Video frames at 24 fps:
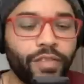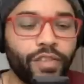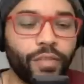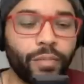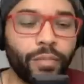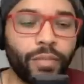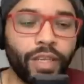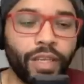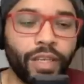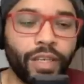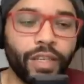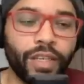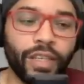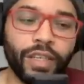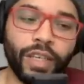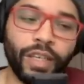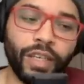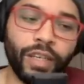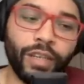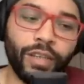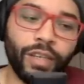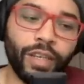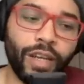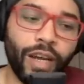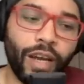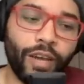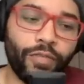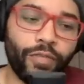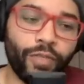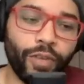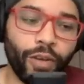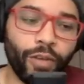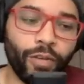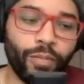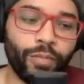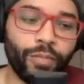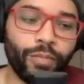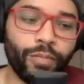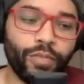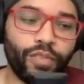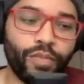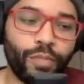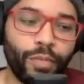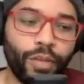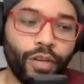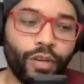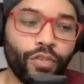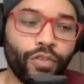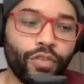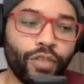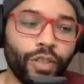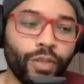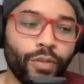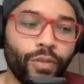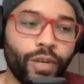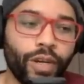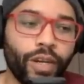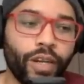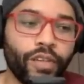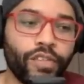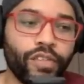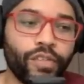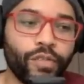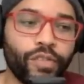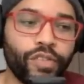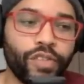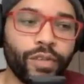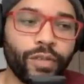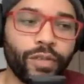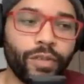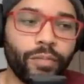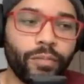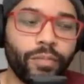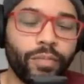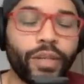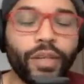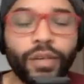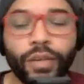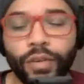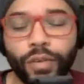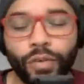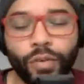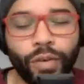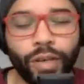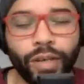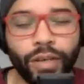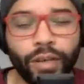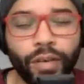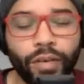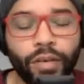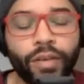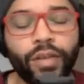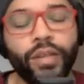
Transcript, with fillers: to me, again, it, I felt spiritually wise, There was something bigger going on.